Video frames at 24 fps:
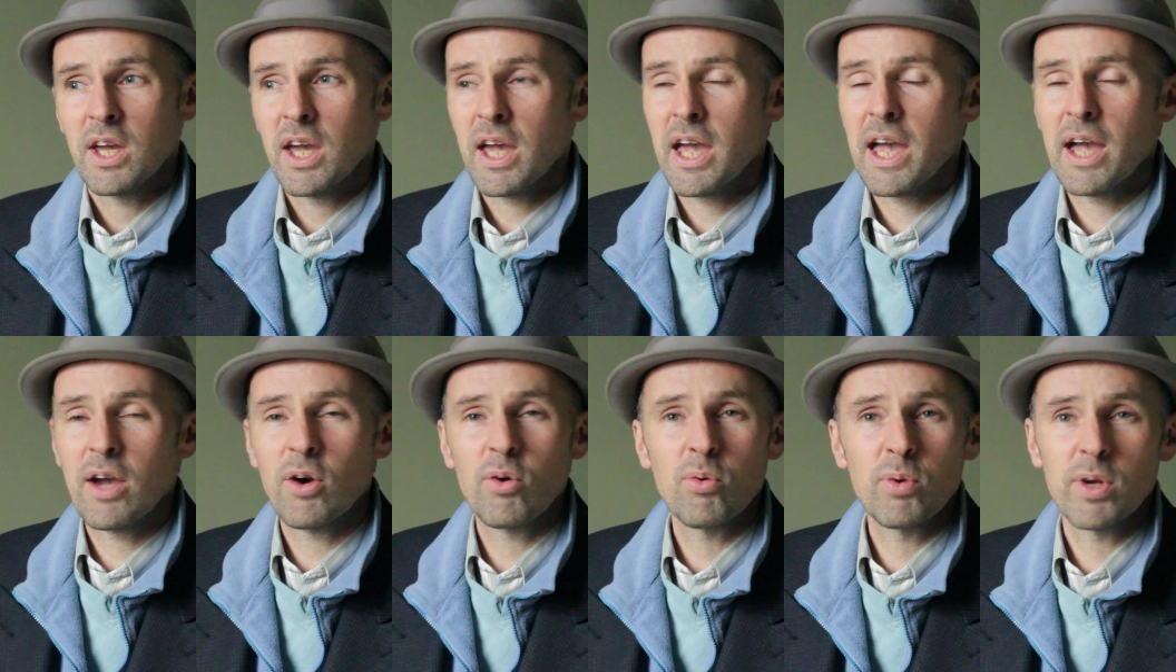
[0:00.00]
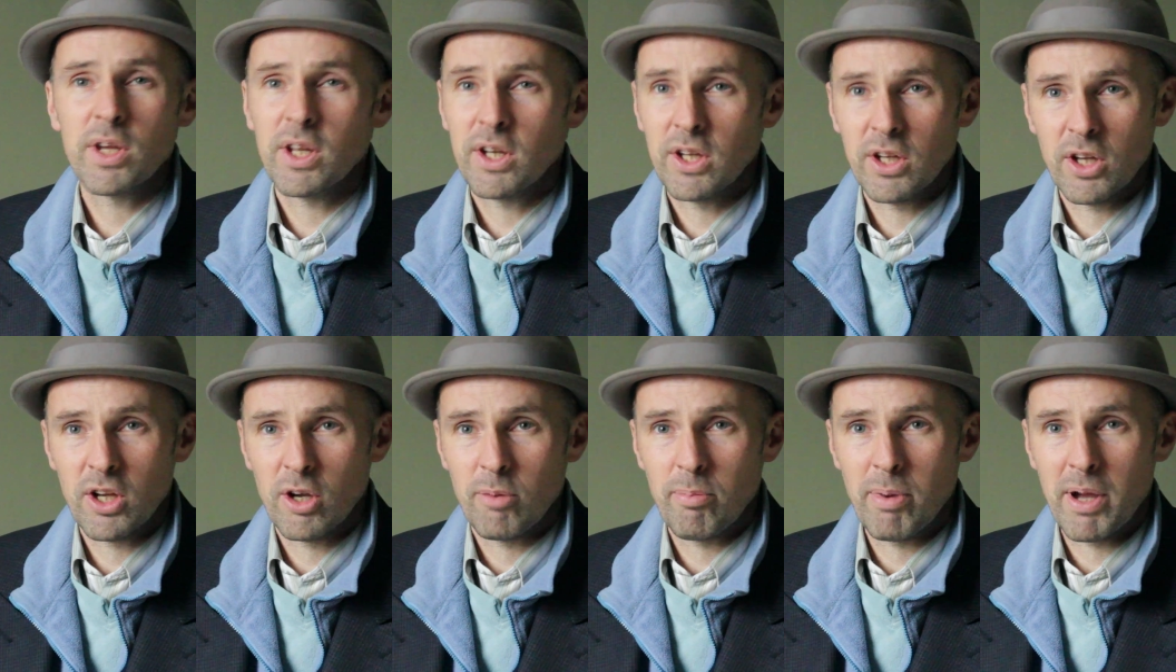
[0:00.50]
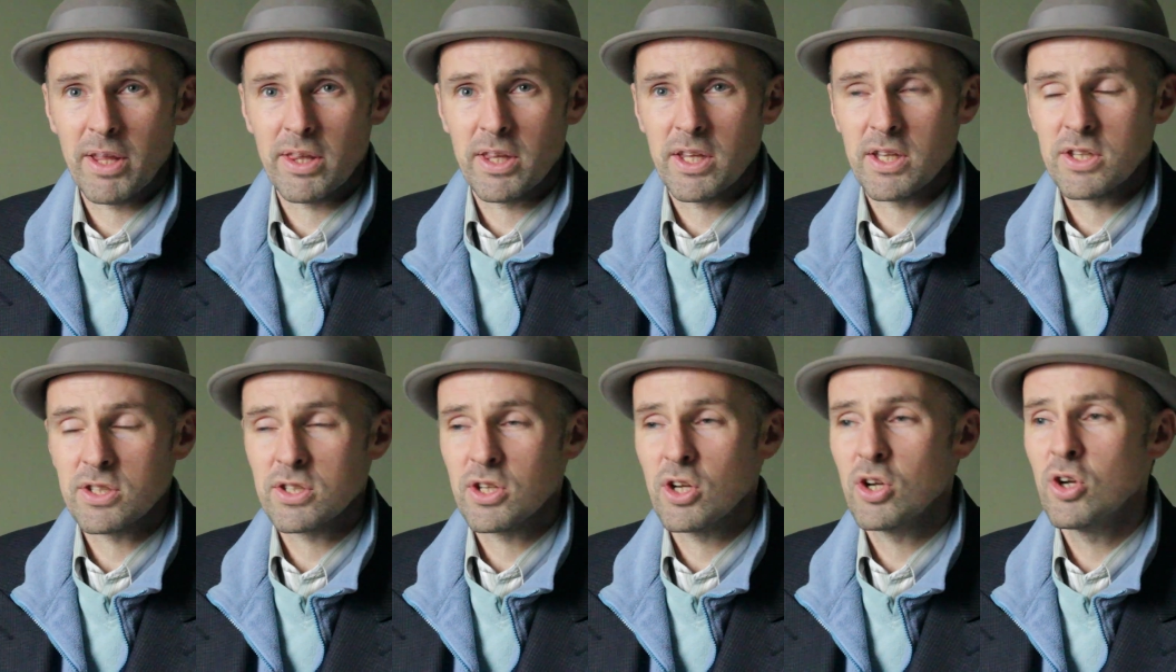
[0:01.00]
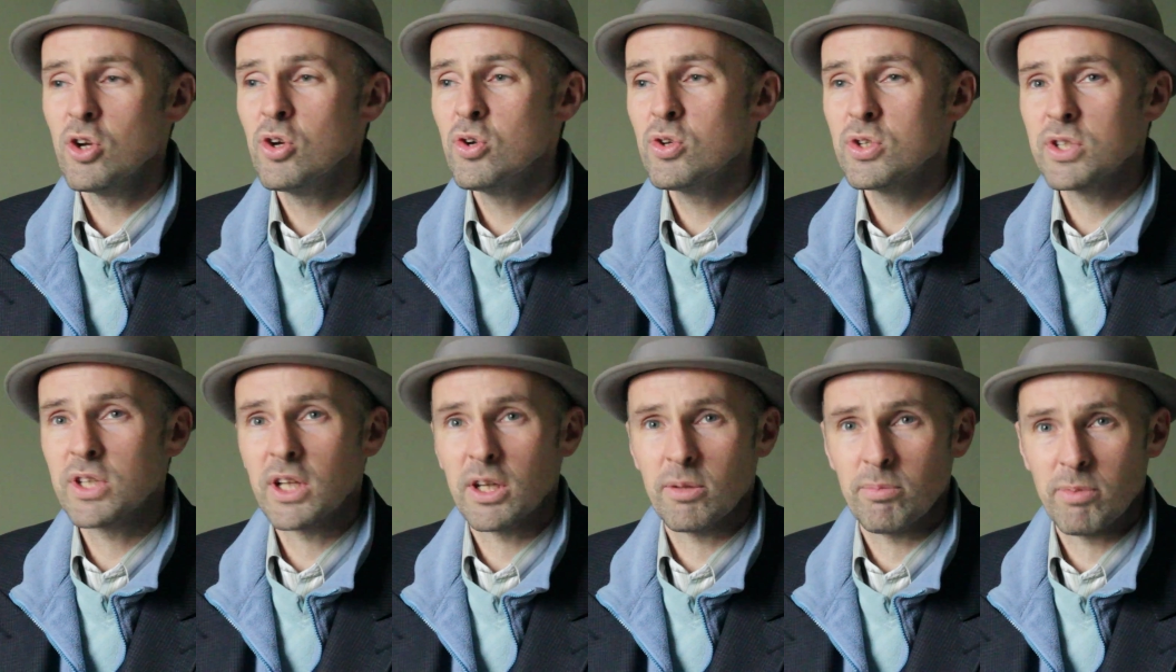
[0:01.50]
How are we going to go about this?
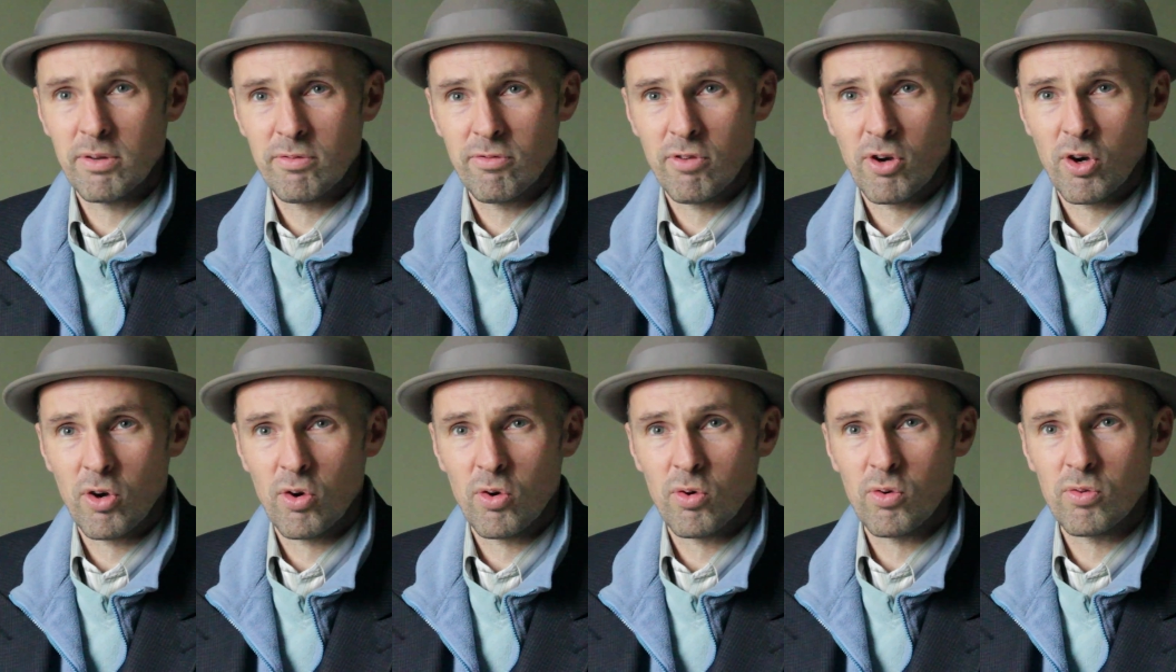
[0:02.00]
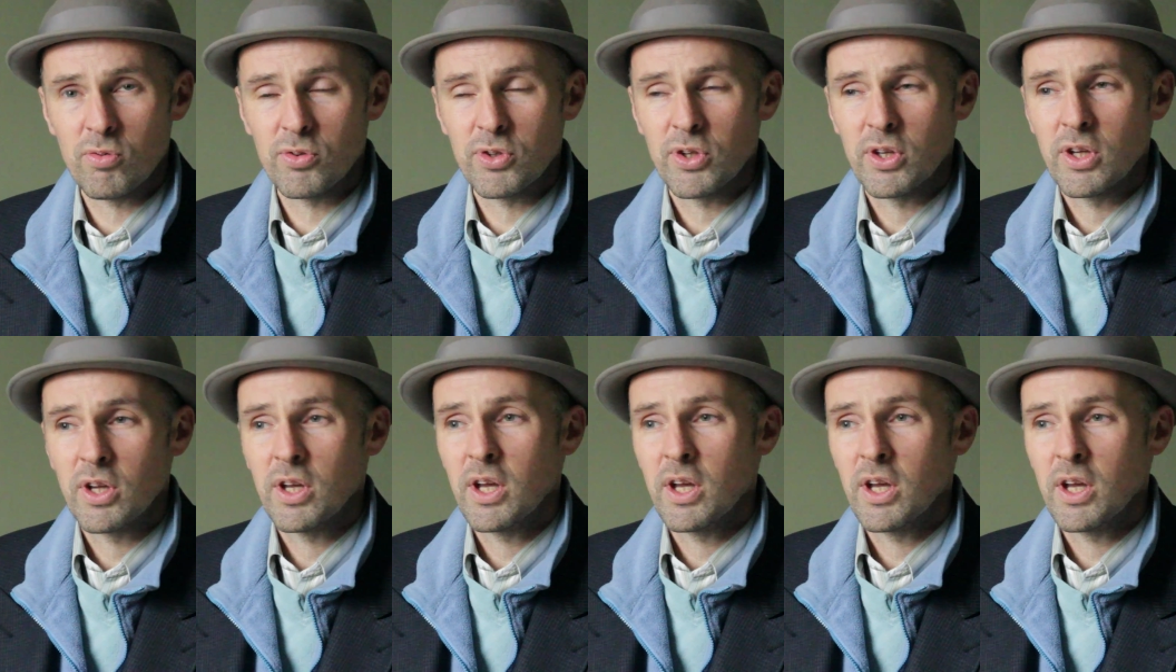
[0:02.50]
Who's going to be involved?